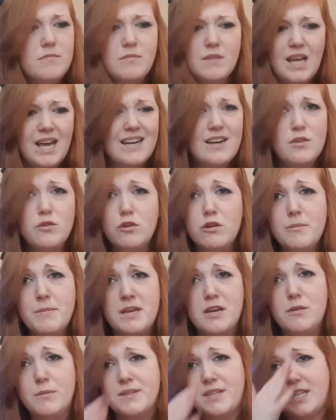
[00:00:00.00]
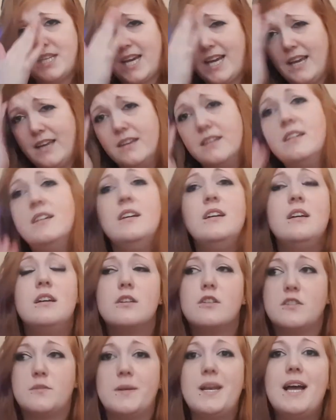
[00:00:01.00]
I didn't know Amir was a Titan,
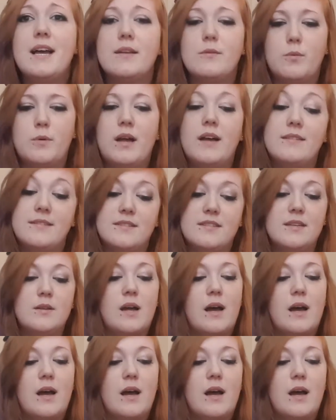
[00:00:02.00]
because when as I said,